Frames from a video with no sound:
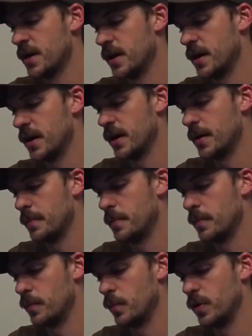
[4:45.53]

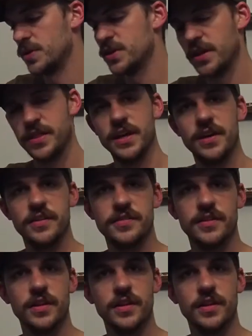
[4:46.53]
um, which I think is a